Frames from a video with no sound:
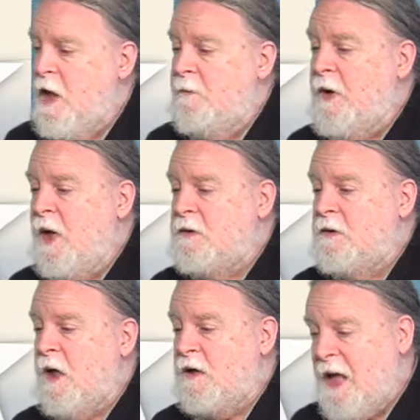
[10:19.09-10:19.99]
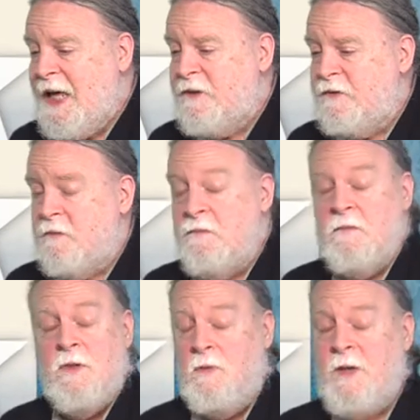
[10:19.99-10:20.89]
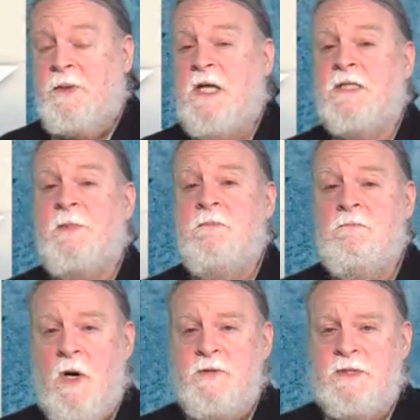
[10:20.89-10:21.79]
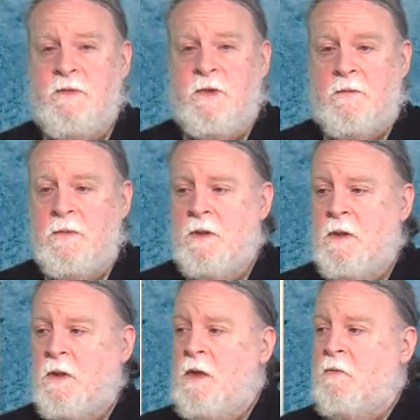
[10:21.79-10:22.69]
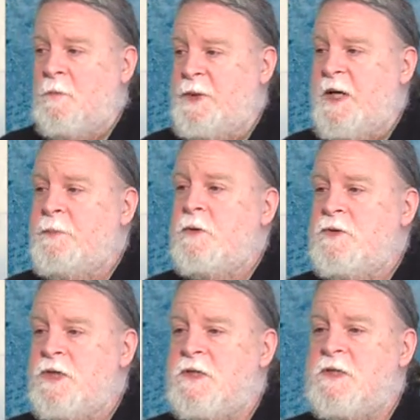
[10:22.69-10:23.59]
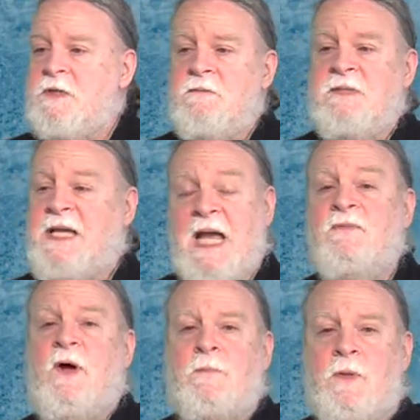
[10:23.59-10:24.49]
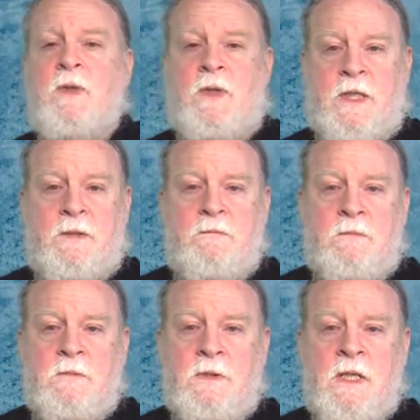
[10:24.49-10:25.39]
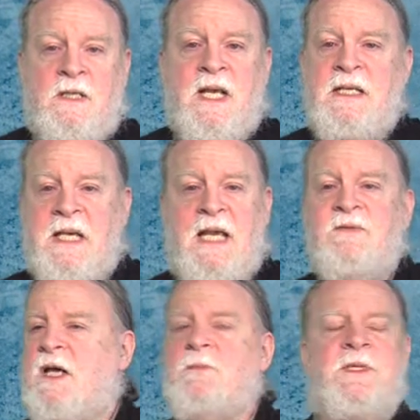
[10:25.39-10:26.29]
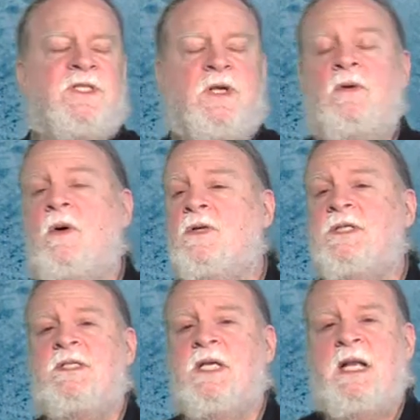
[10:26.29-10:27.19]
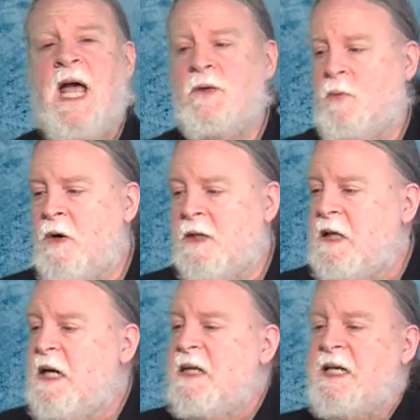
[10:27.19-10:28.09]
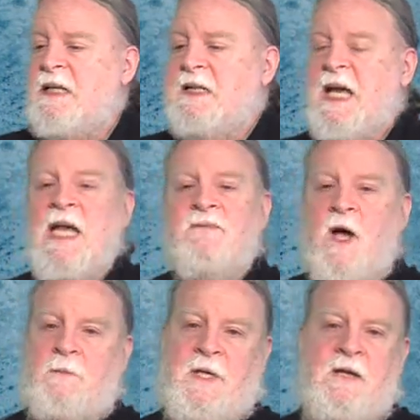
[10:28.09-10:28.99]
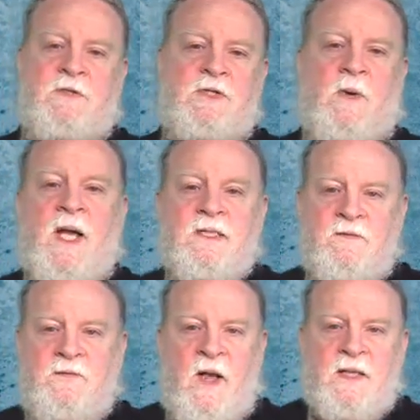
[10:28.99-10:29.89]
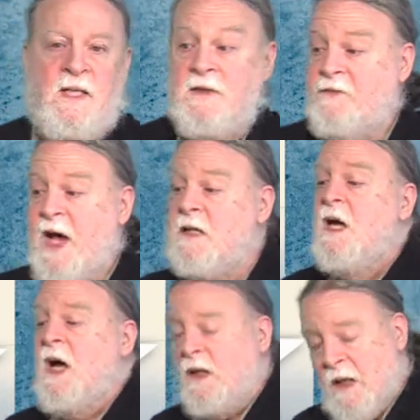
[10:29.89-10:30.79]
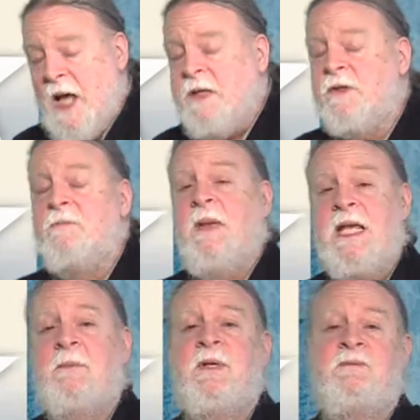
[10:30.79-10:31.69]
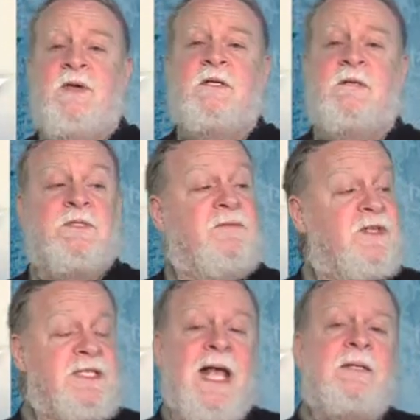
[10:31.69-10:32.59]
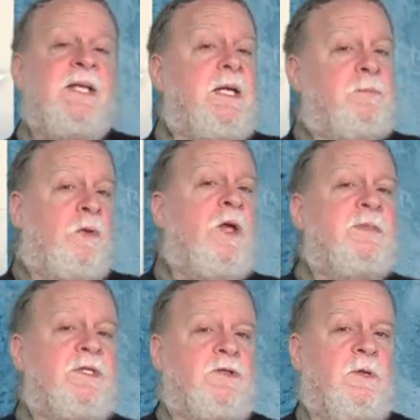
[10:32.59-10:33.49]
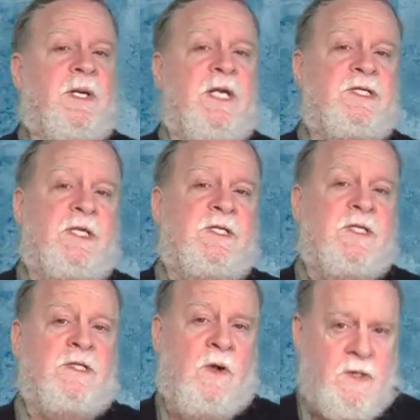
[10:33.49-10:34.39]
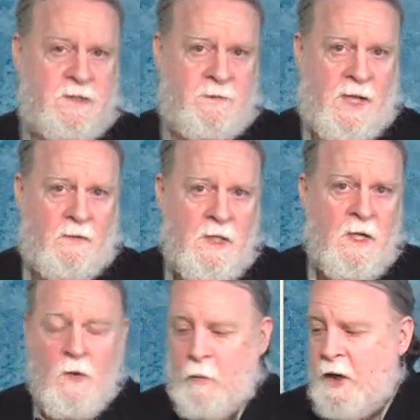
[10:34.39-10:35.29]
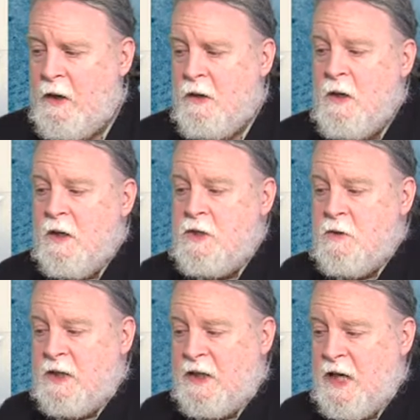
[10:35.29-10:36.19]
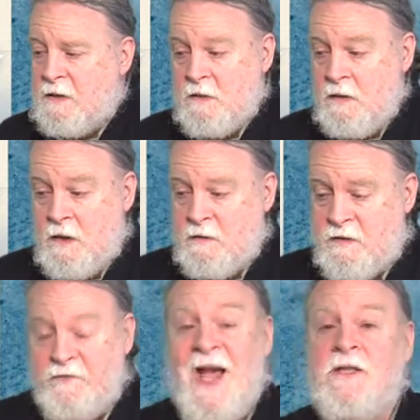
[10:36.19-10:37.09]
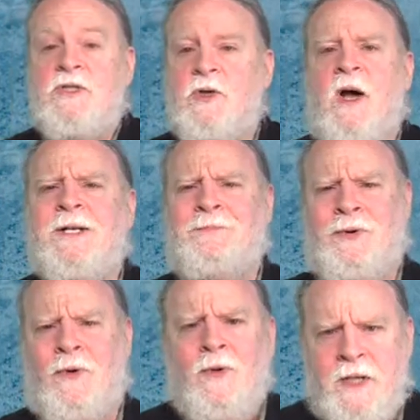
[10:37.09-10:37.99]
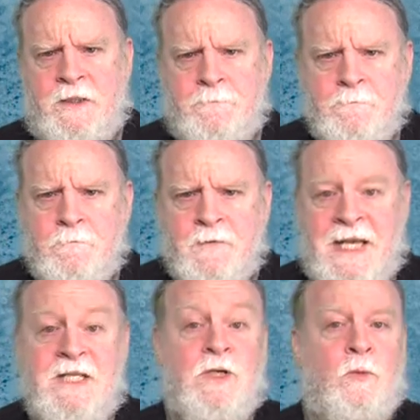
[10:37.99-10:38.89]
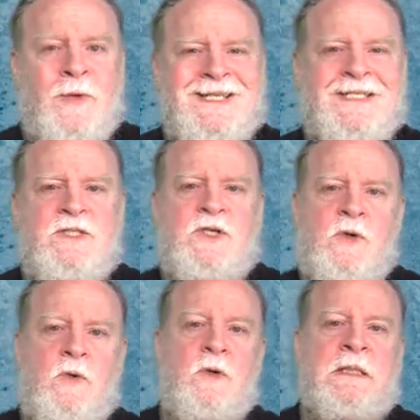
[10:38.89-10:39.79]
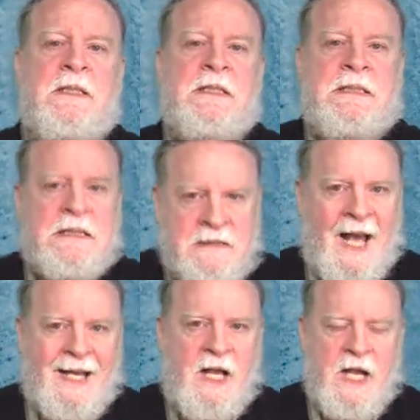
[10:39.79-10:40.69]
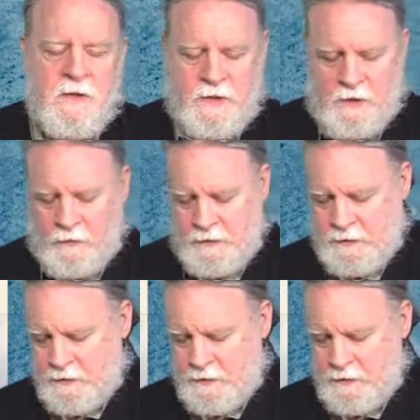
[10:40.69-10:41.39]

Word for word: But a lot of them, quite possibly most of them, were people who just gave up looking. They gave up. It had been so long since they'd had work, they gave up even trying to find it. In fact, a lot of them may have been victims of exactly that employment discrimination I just talked about, where you can get, the fact that you're unemployed is a reason to not hire you.